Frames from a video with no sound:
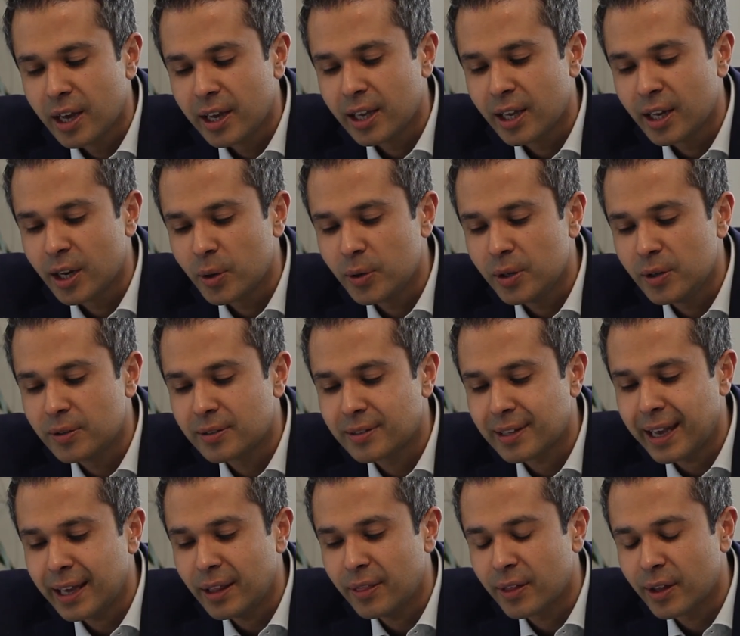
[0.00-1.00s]
you
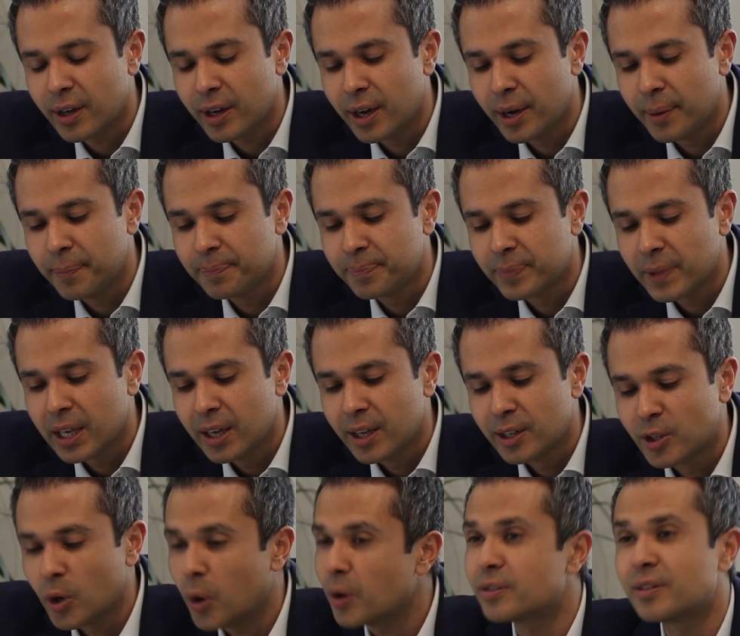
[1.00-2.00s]
say that
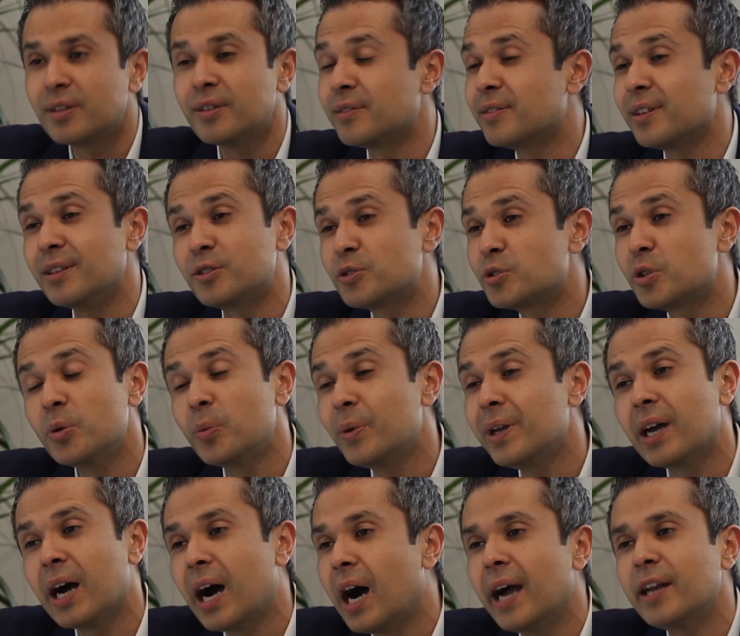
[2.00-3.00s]
doctors, it's
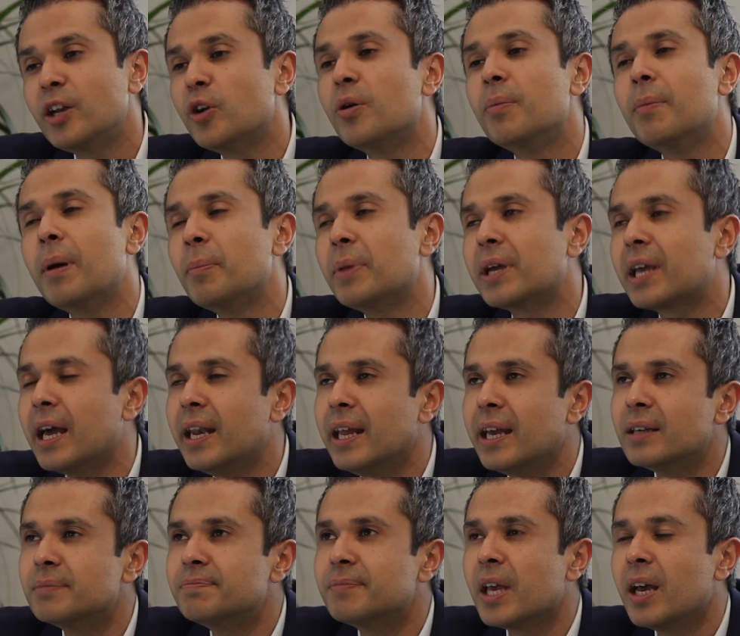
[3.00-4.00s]
true, I don't remember
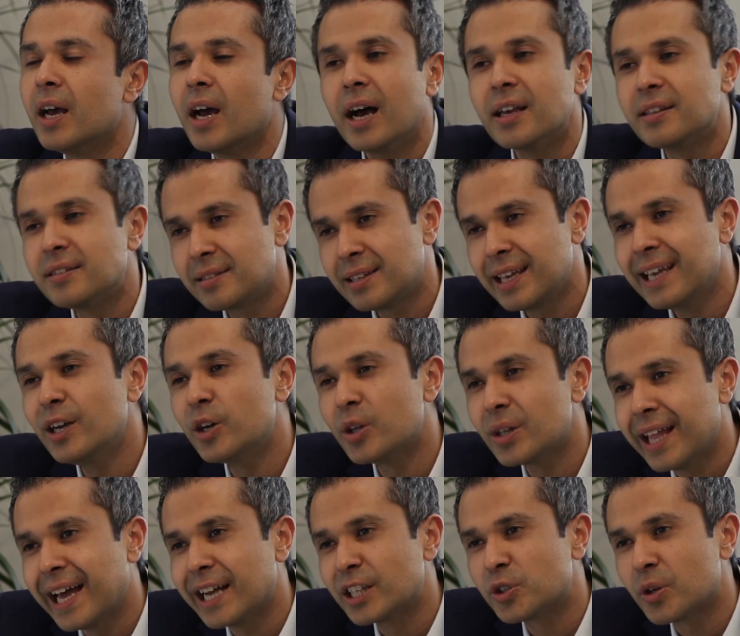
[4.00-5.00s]
getting a single
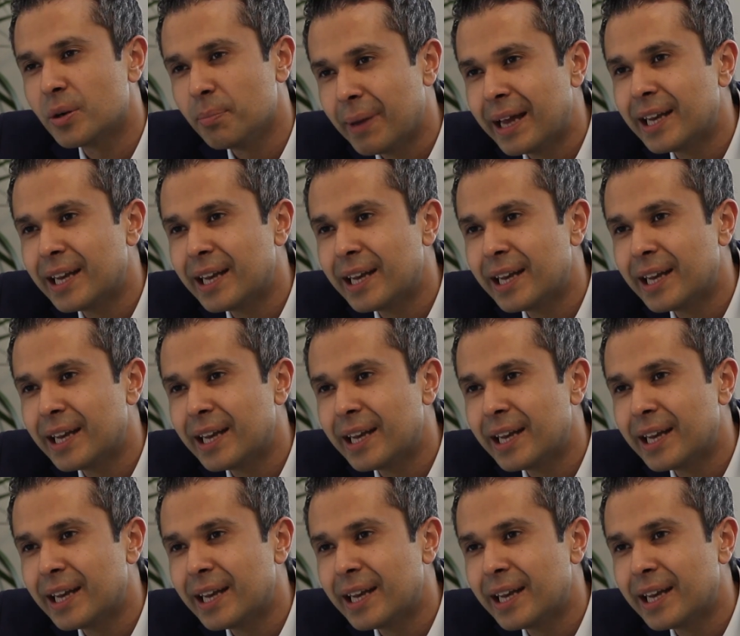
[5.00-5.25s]
lecture in